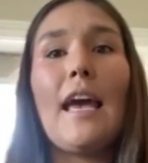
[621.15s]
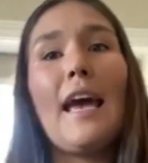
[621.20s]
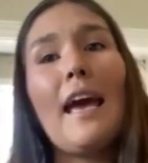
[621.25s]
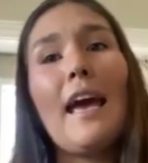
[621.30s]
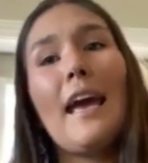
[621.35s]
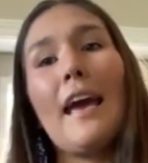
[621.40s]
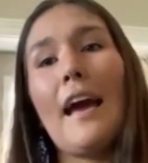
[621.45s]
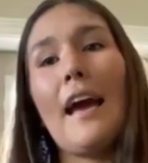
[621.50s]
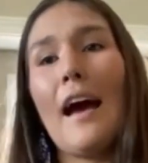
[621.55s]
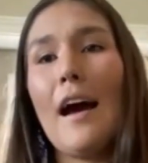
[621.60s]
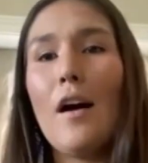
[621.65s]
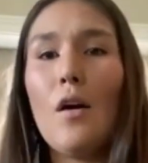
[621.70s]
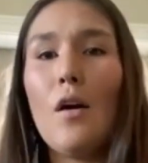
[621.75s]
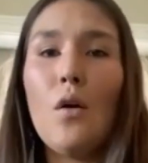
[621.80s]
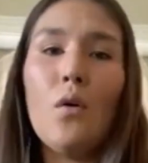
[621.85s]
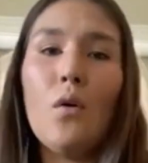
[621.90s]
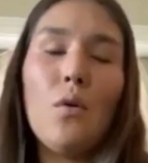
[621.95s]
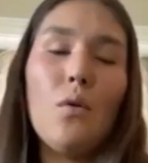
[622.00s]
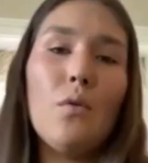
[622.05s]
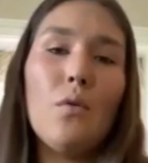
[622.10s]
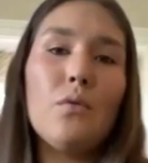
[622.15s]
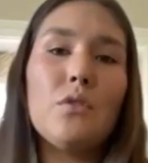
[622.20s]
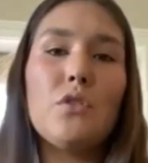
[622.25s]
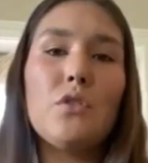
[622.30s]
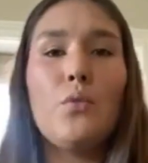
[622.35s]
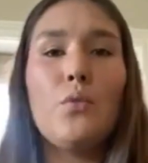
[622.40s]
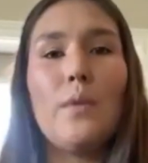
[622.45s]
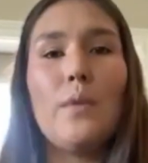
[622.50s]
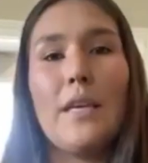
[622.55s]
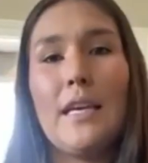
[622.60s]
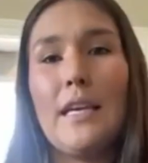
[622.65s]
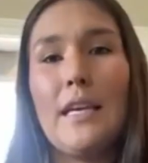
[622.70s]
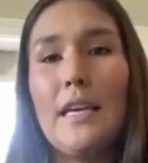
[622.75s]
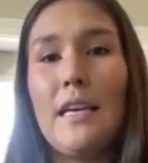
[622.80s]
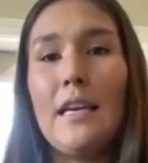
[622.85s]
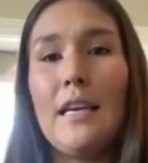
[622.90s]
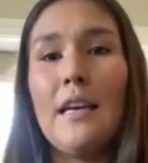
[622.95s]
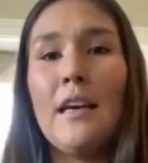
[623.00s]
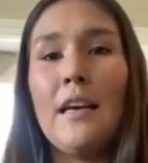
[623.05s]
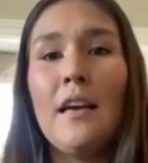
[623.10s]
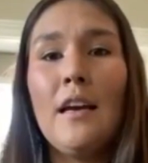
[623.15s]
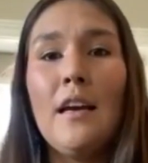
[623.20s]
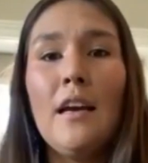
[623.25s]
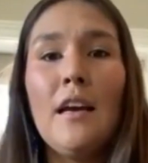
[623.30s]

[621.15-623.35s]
hey, how do we